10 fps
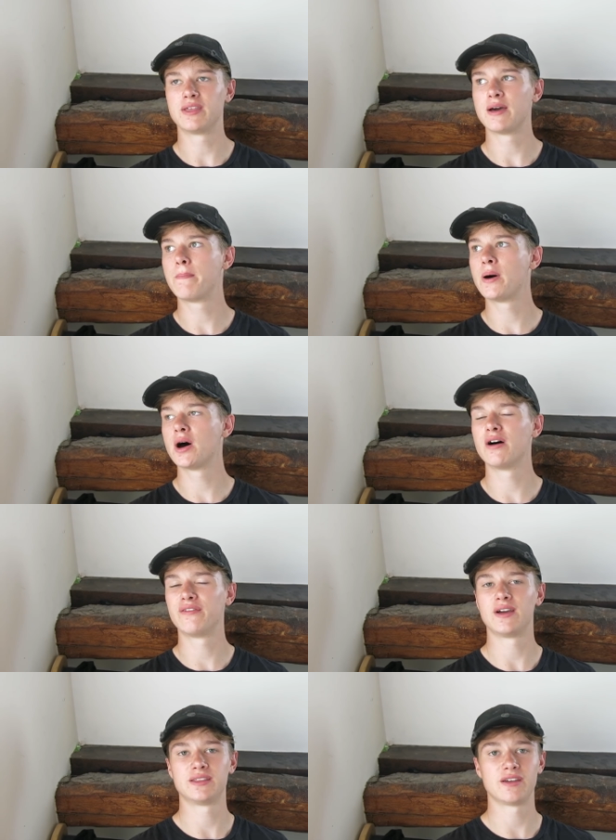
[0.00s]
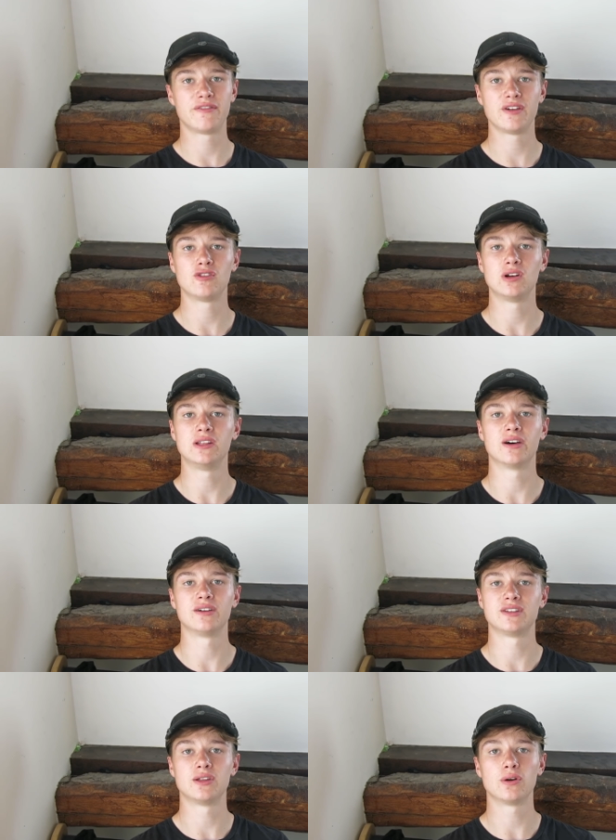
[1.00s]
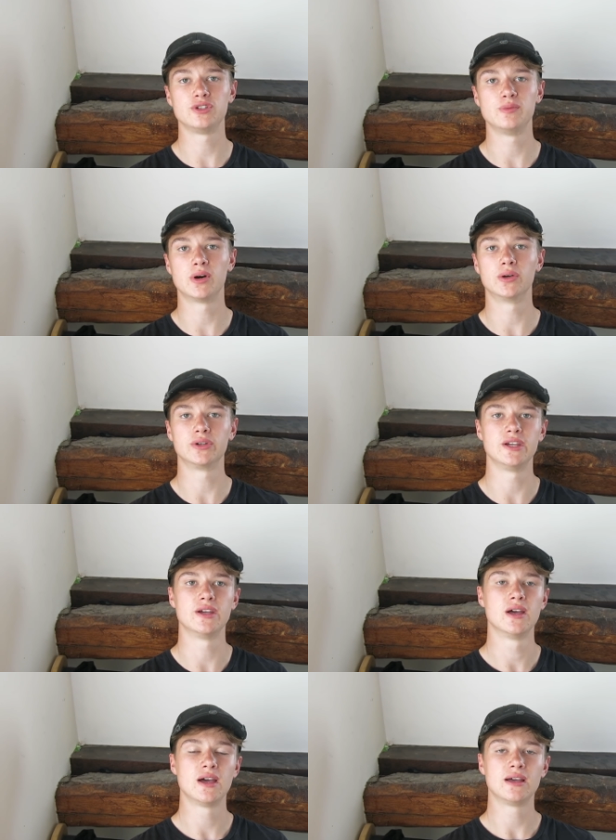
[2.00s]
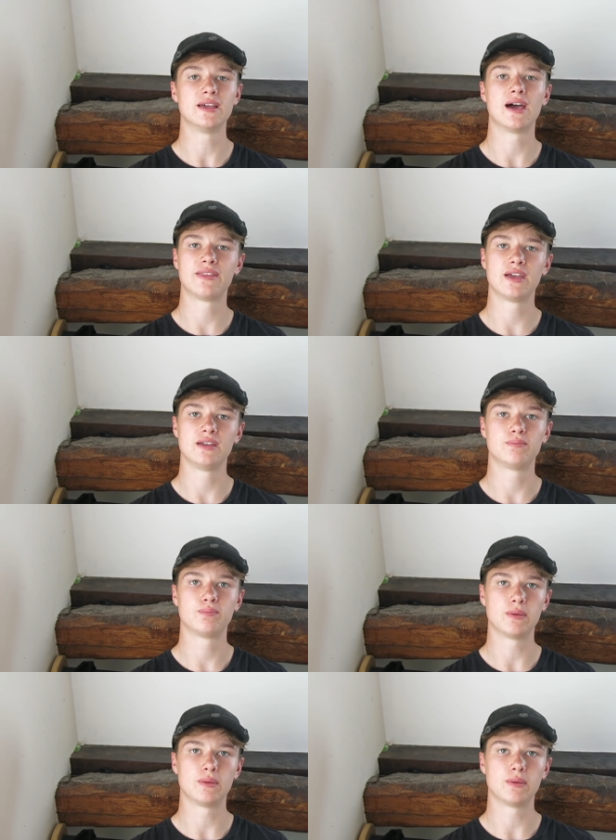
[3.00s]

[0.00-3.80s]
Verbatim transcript: They're perfect, they fit really nice, they're not too bulky yet they